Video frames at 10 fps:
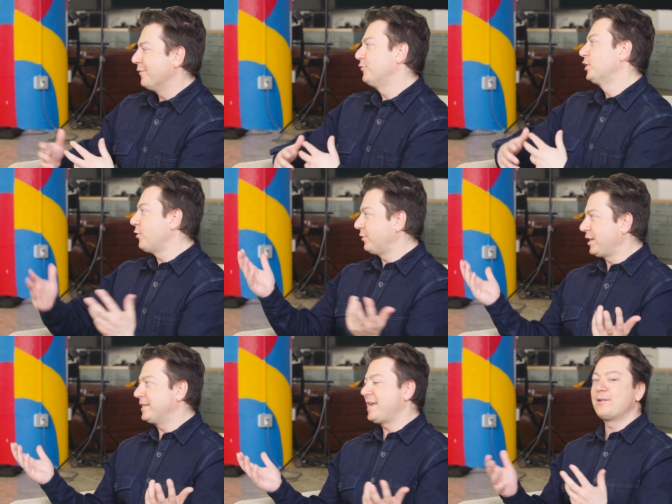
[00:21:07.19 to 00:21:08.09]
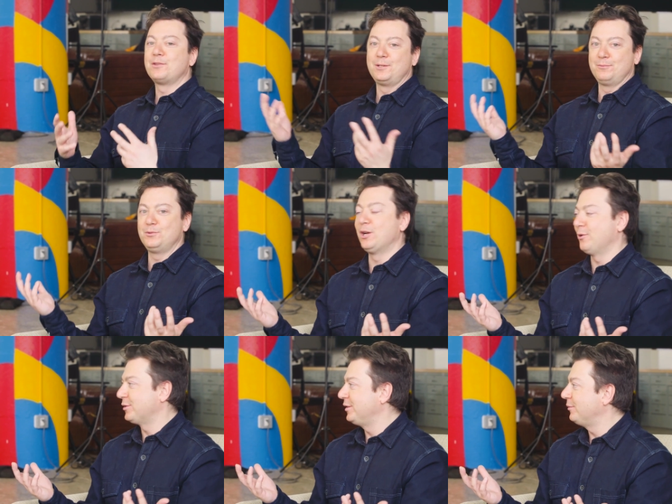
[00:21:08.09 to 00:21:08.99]
If you go get down the, you
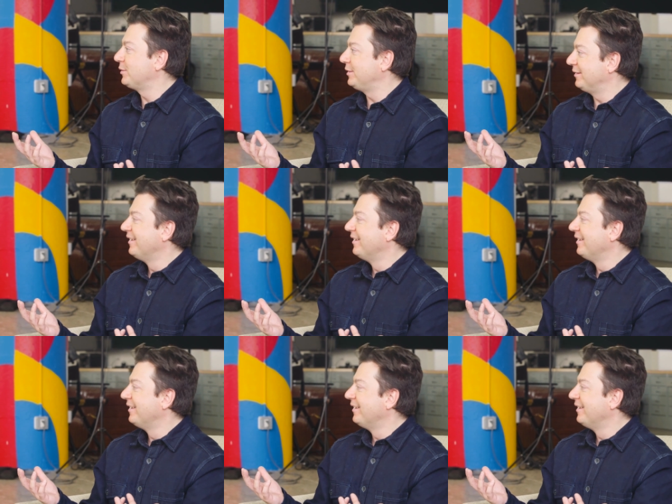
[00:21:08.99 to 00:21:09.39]
know, the the